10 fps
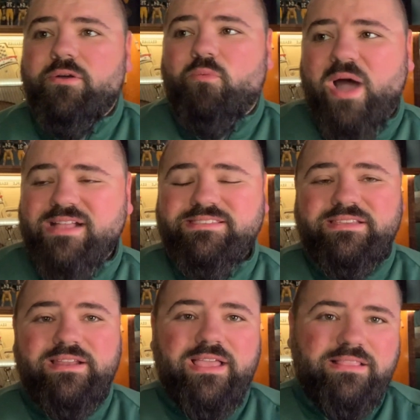
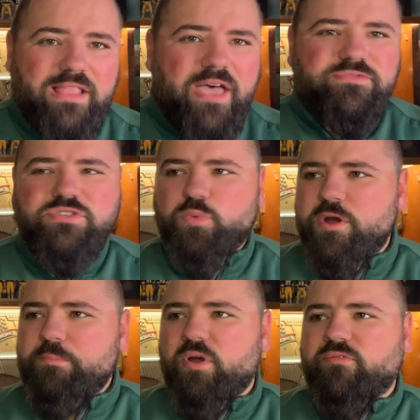Watson and Love just
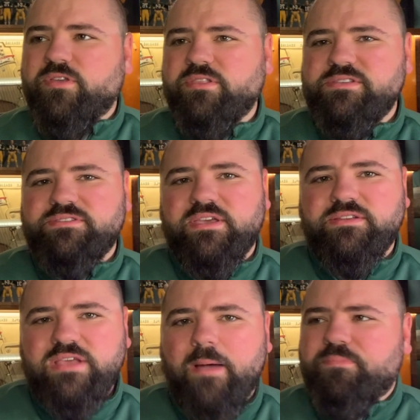weren't perfectly
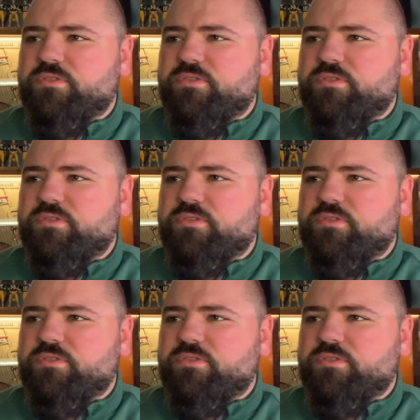synced up.